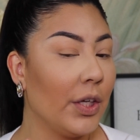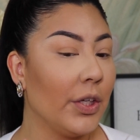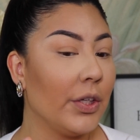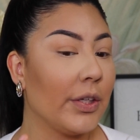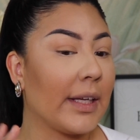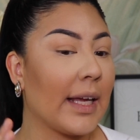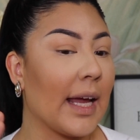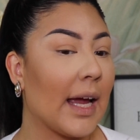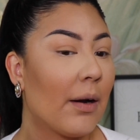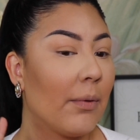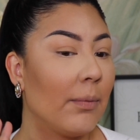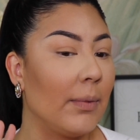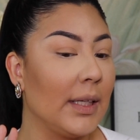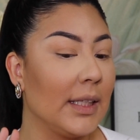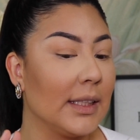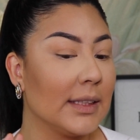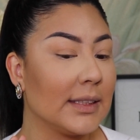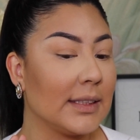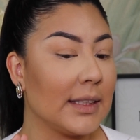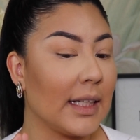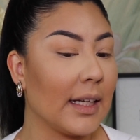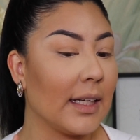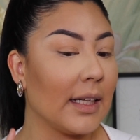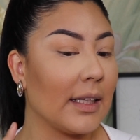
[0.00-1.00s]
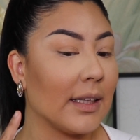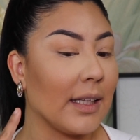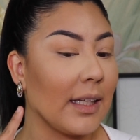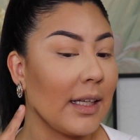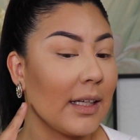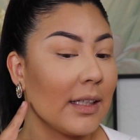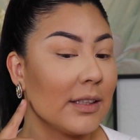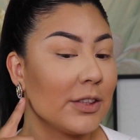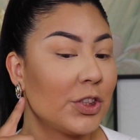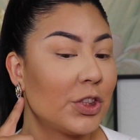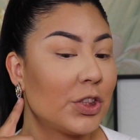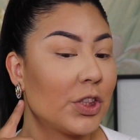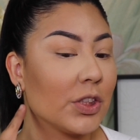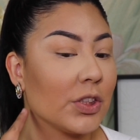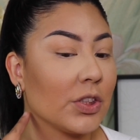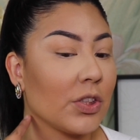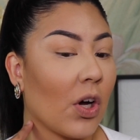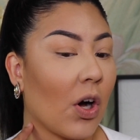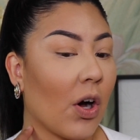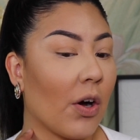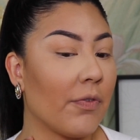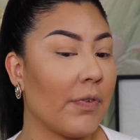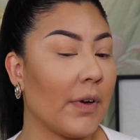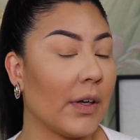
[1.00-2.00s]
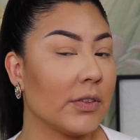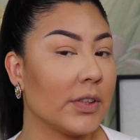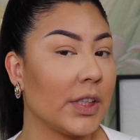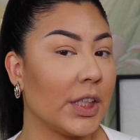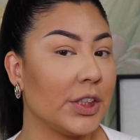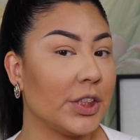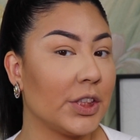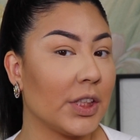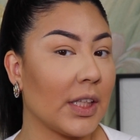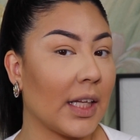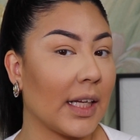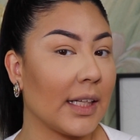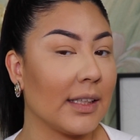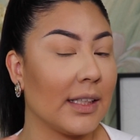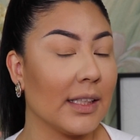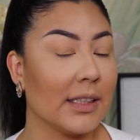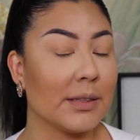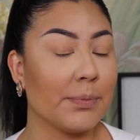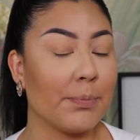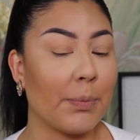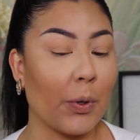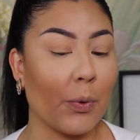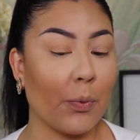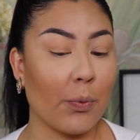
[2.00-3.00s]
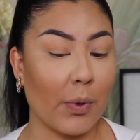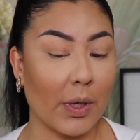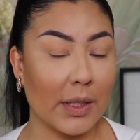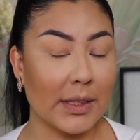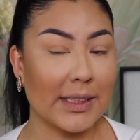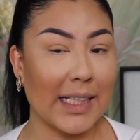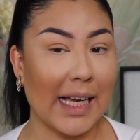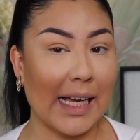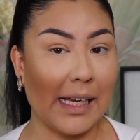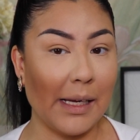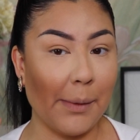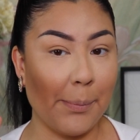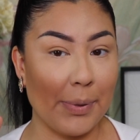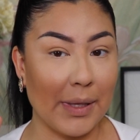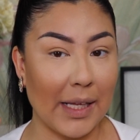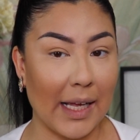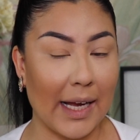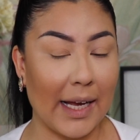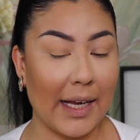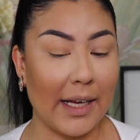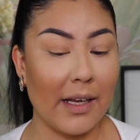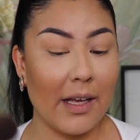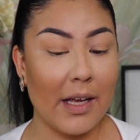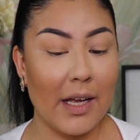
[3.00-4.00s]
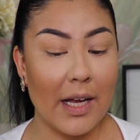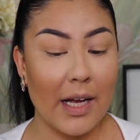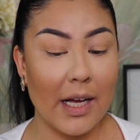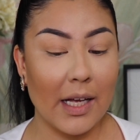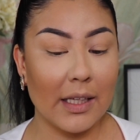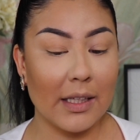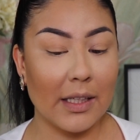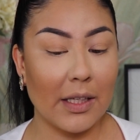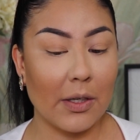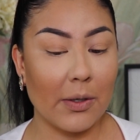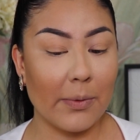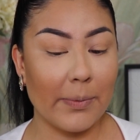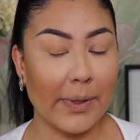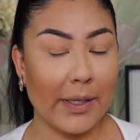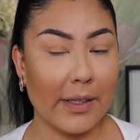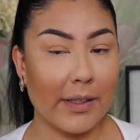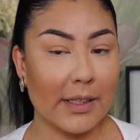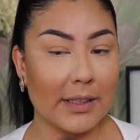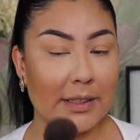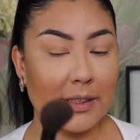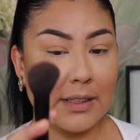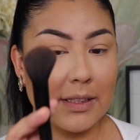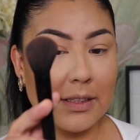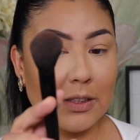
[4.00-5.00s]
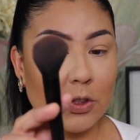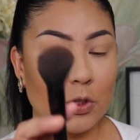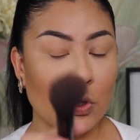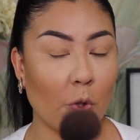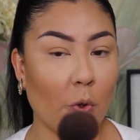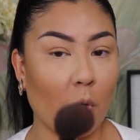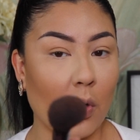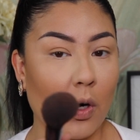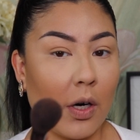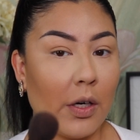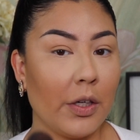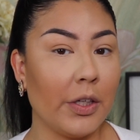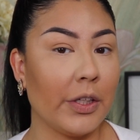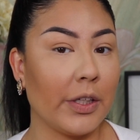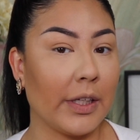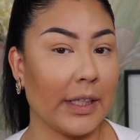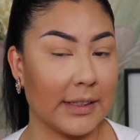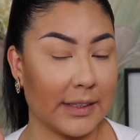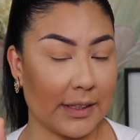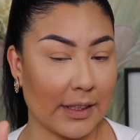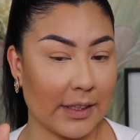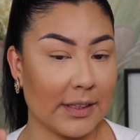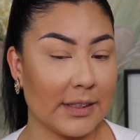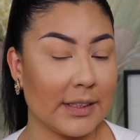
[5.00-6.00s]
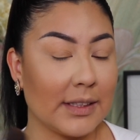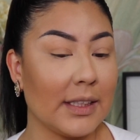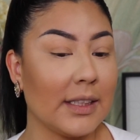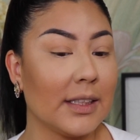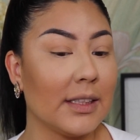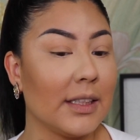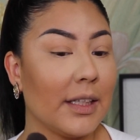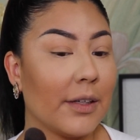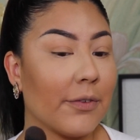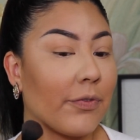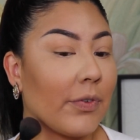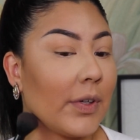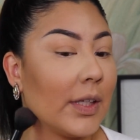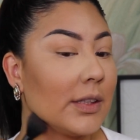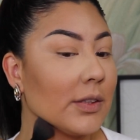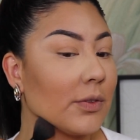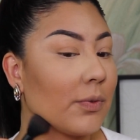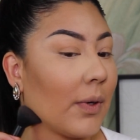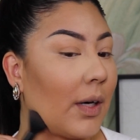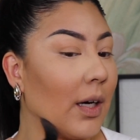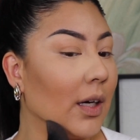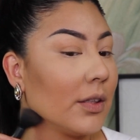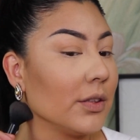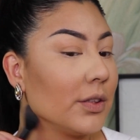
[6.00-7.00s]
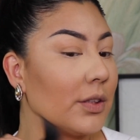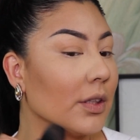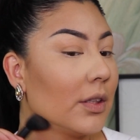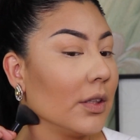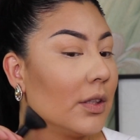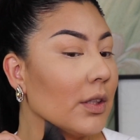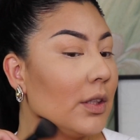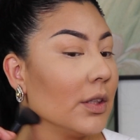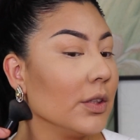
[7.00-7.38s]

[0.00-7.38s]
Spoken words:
You can't really see anything, it's just all foundation like this, but once I apply a little bit of this contour, you guys are gonna see the difference. Watch.